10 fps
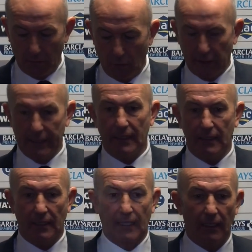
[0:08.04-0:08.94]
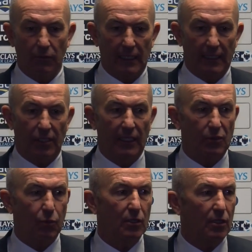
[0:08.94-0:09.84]
at what he did today, was actually
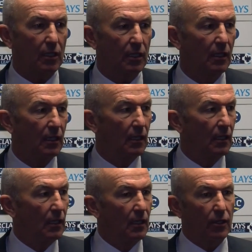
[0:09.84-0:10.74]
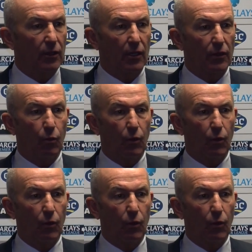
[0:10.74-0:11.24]
his work. Yeah. And the